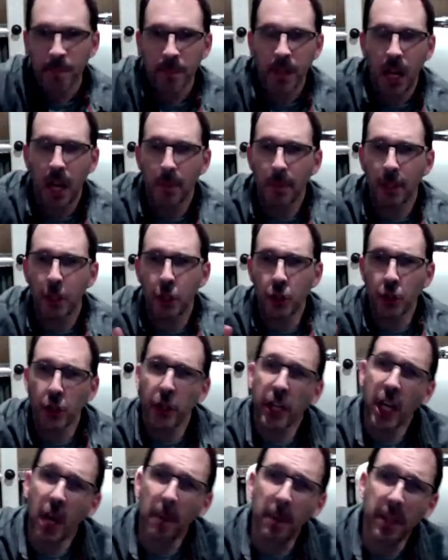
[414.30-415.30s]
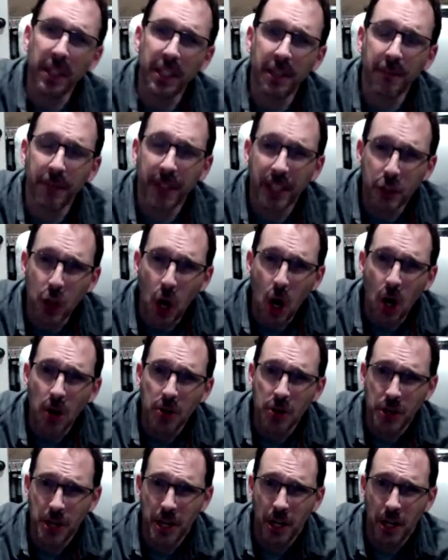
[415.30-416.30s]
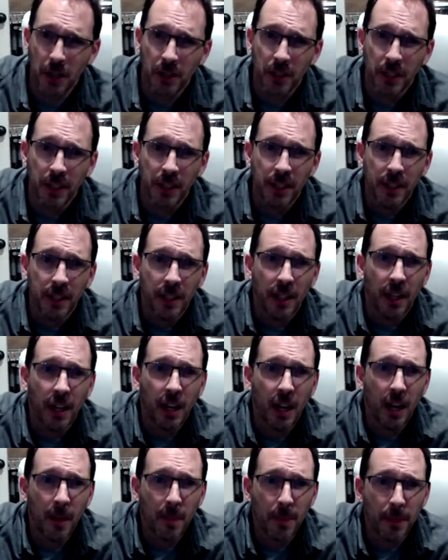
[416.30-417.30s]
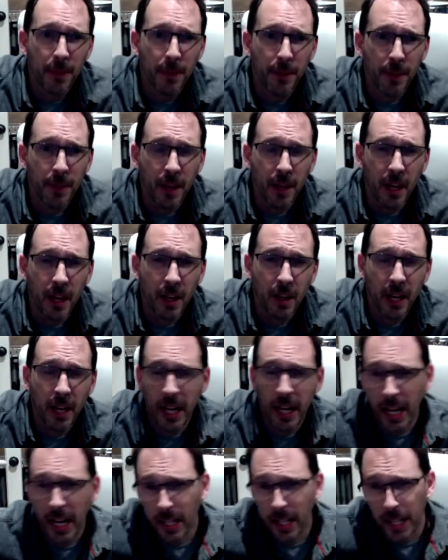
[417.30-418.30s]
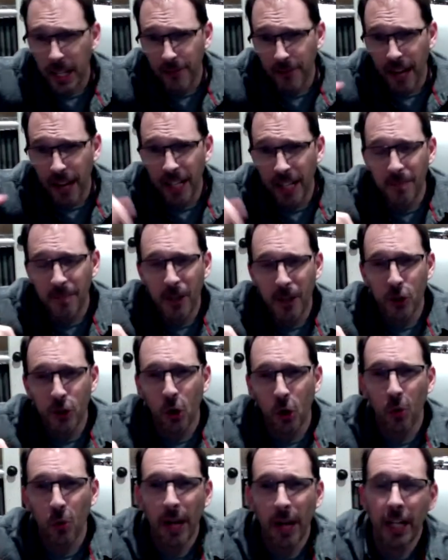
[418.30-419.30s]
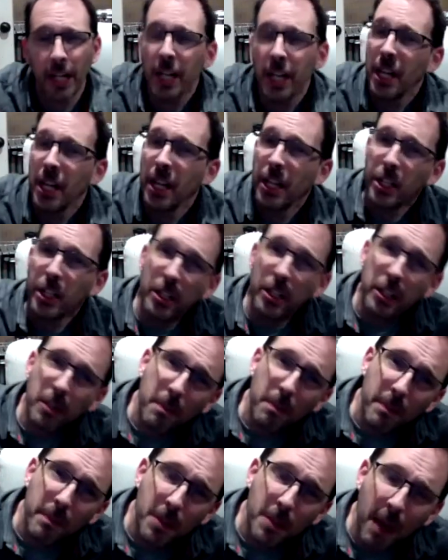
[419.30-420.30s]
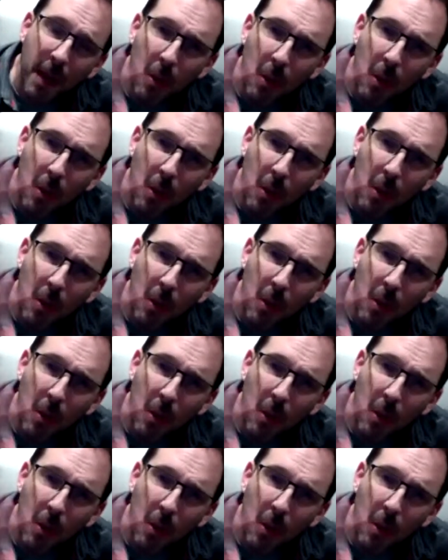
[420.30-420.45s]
I'm going to show you a couple of different guitars here. And if I didn't mention already, you might